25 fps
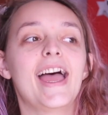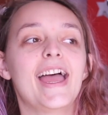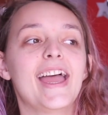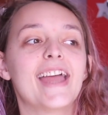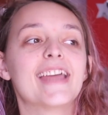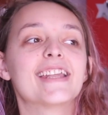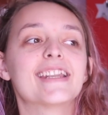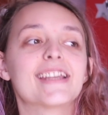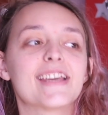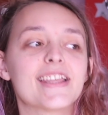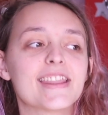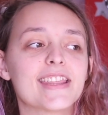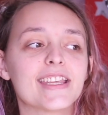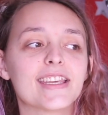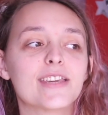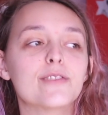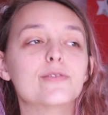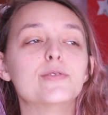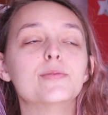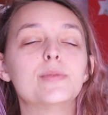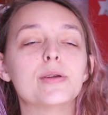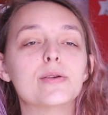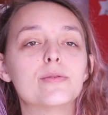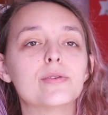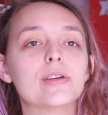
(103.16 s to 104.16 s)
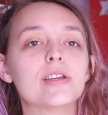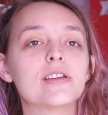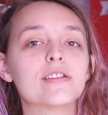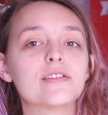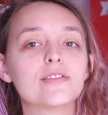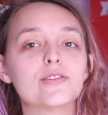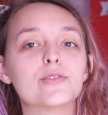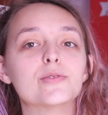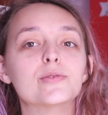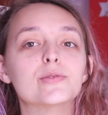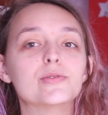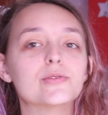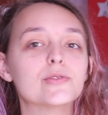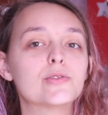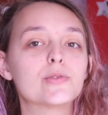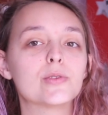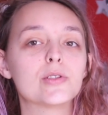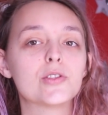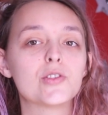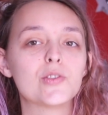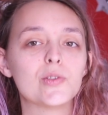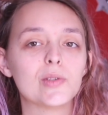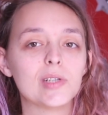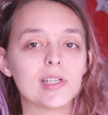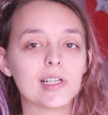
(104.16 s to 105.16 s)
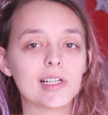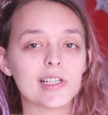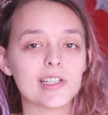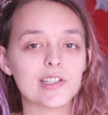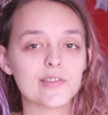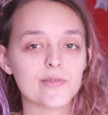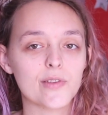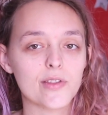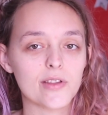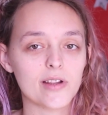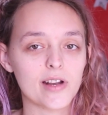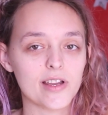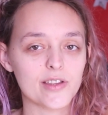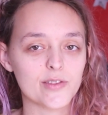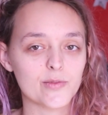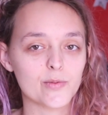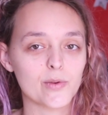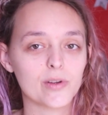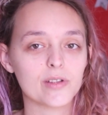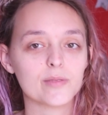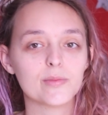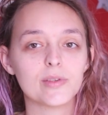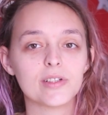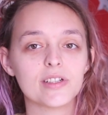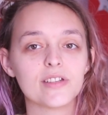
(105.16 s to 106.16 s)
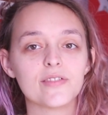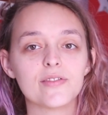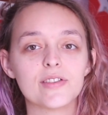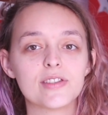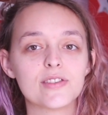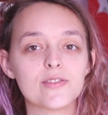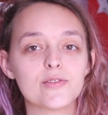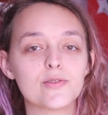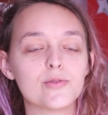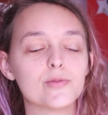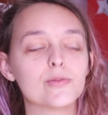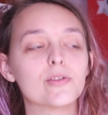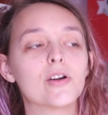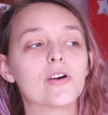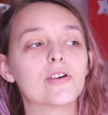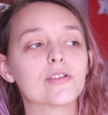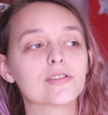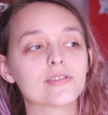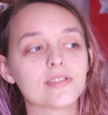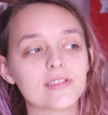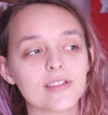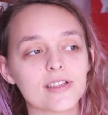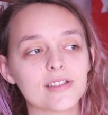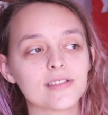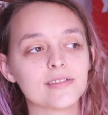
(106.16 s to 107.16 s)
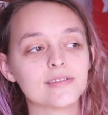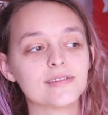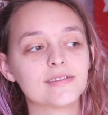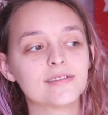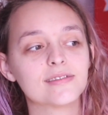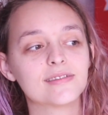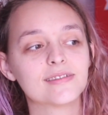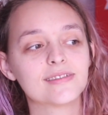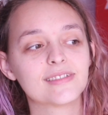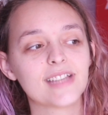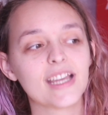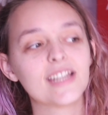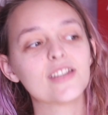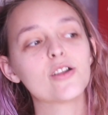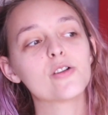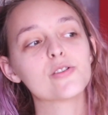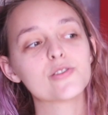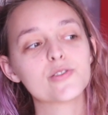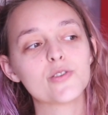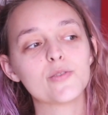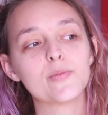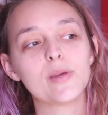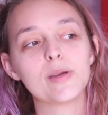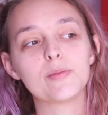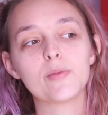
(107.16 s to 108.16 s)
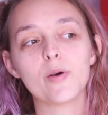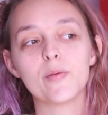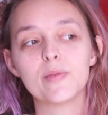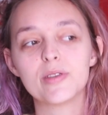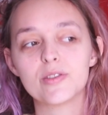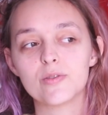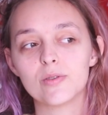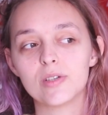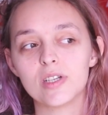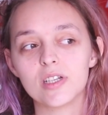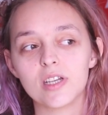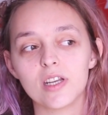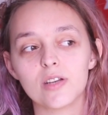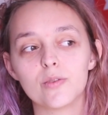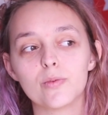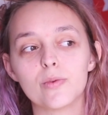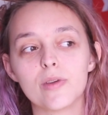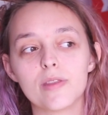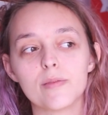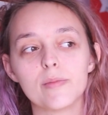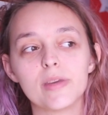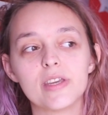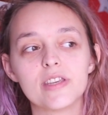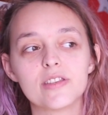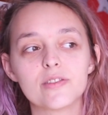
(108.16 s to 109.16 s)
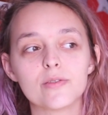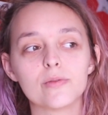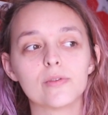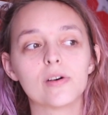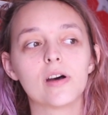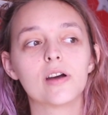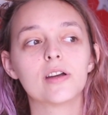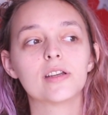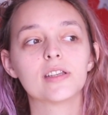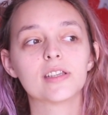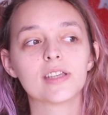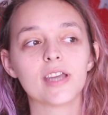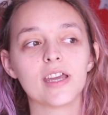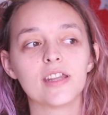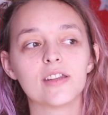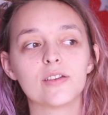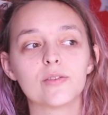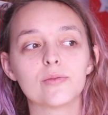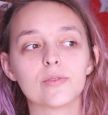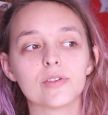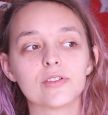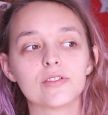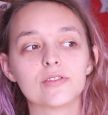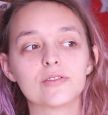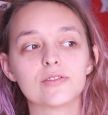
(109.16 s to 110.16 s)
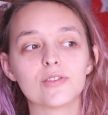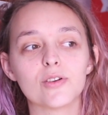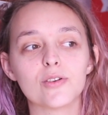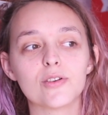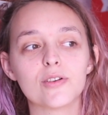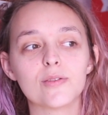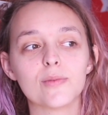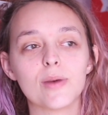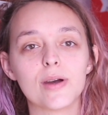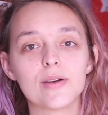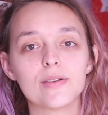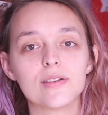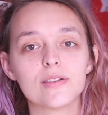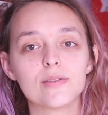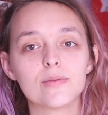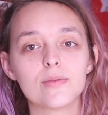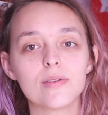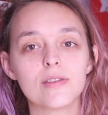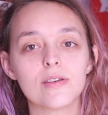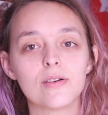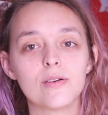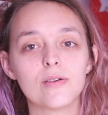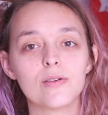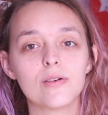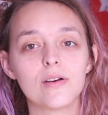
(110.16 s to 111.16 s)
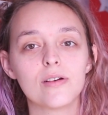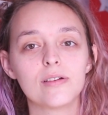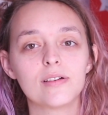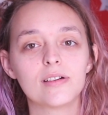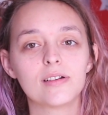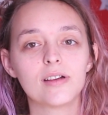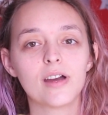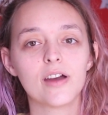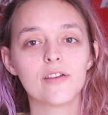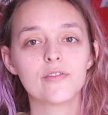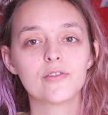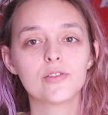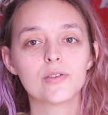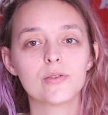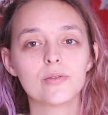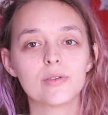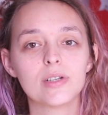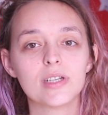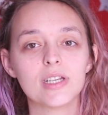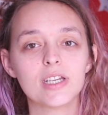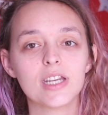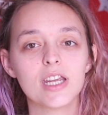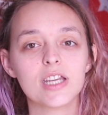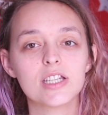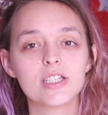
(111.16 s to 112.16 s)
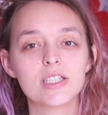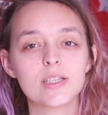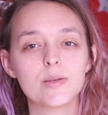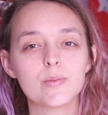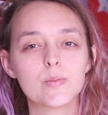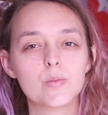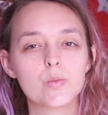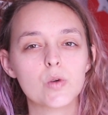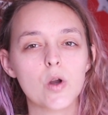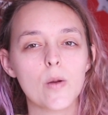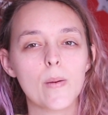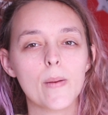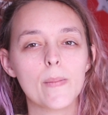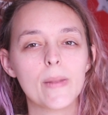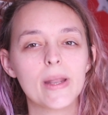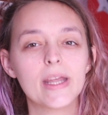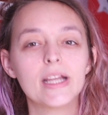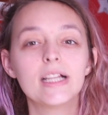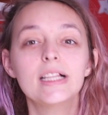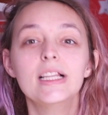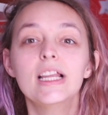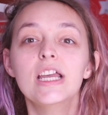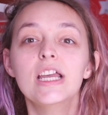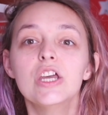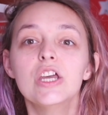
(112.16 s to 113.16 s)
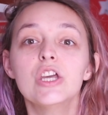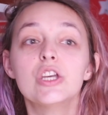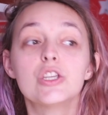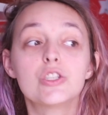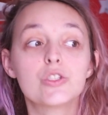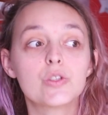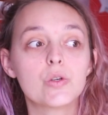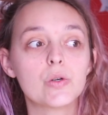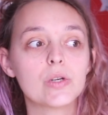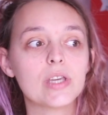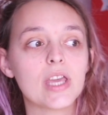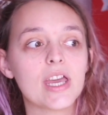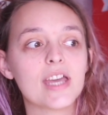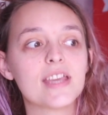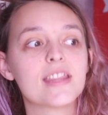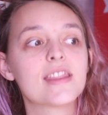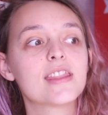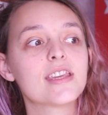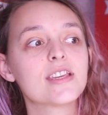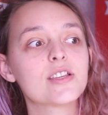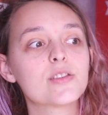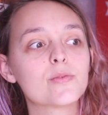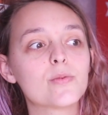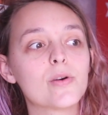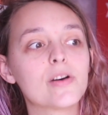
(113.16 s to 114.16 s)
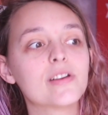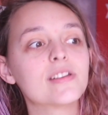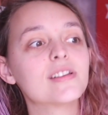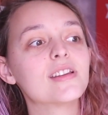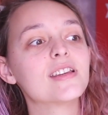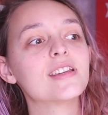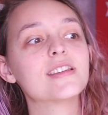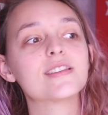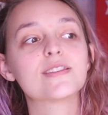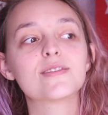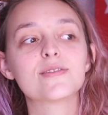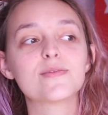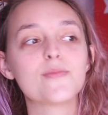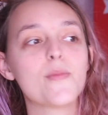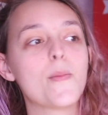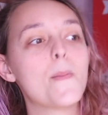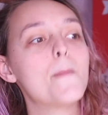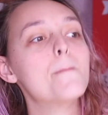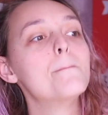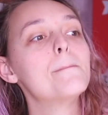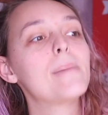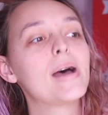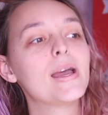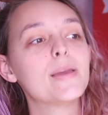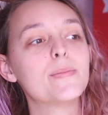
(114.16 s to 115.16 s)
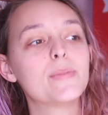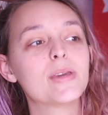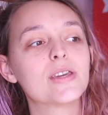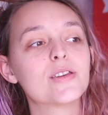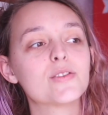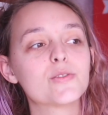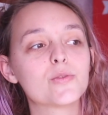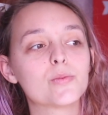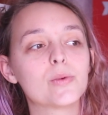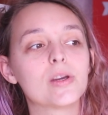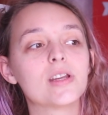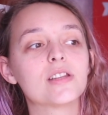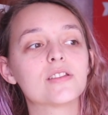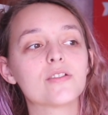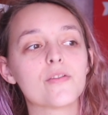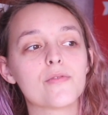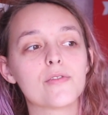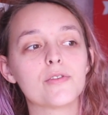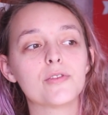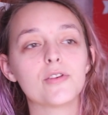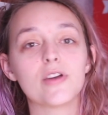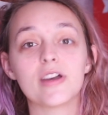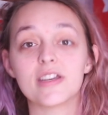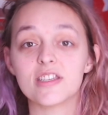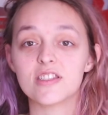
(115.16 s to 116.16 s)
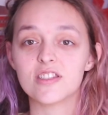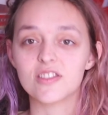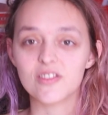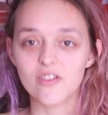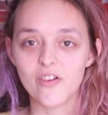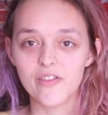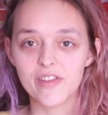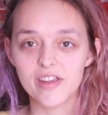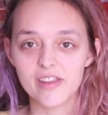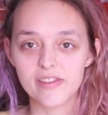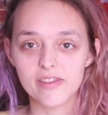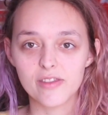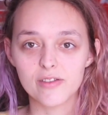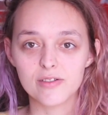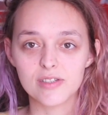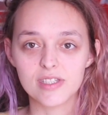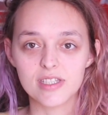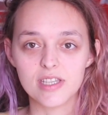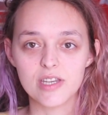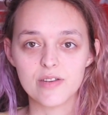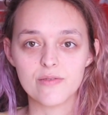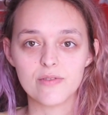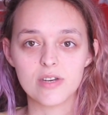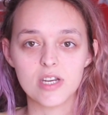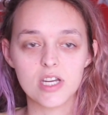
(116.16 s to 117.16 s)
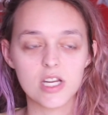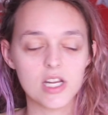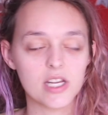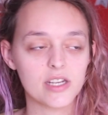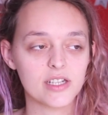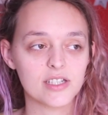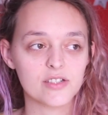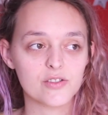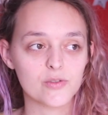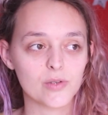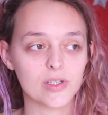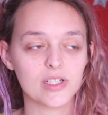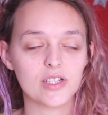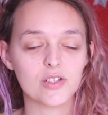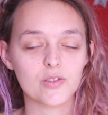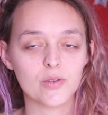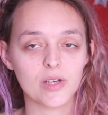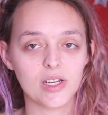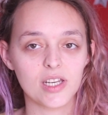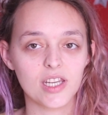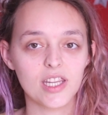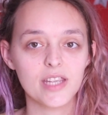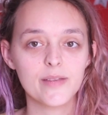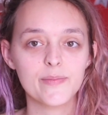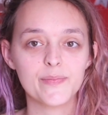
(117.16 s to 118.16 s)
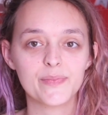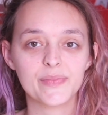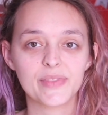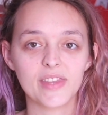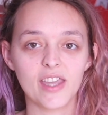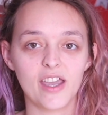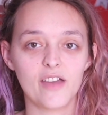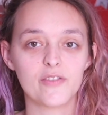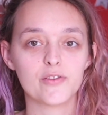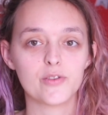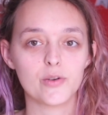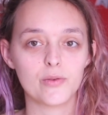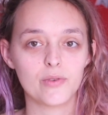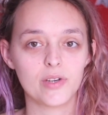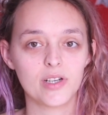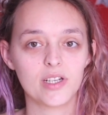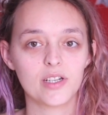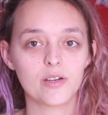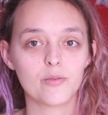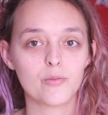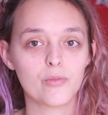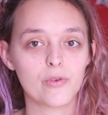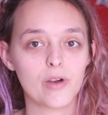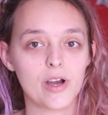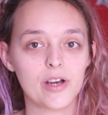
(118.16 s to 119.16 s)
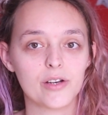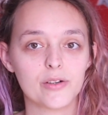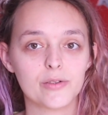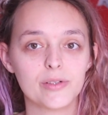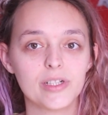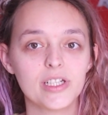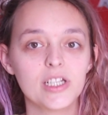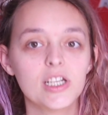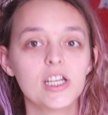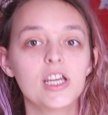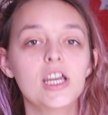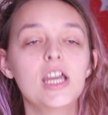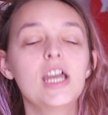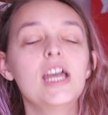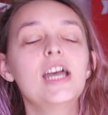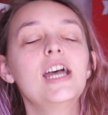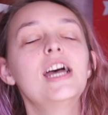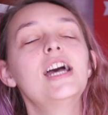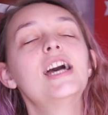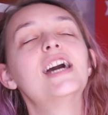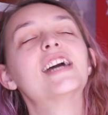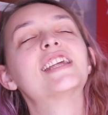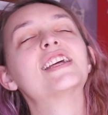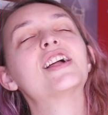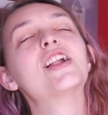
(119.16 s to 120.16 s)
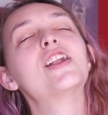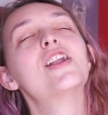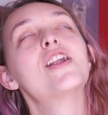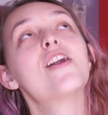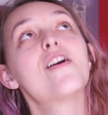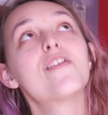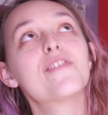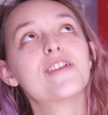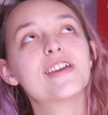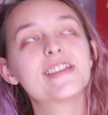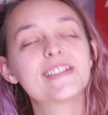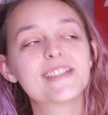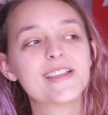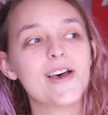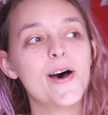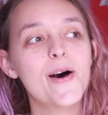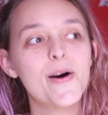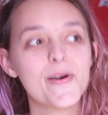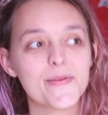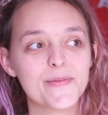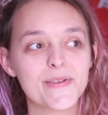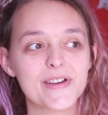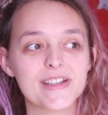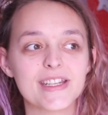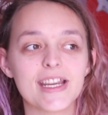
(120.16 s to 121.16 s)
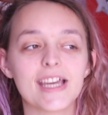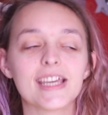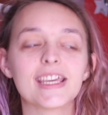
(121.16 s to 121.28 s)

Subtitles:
And I think it would be weird to switch to English for the last one, but if it's too long, then... And also my mom is reading it with me, so I kind of want to talk about it with her after reading it, probably. So yeah, this one is my biggest wait of the year. I started the series in 2020 after reading Priory. Love it so much.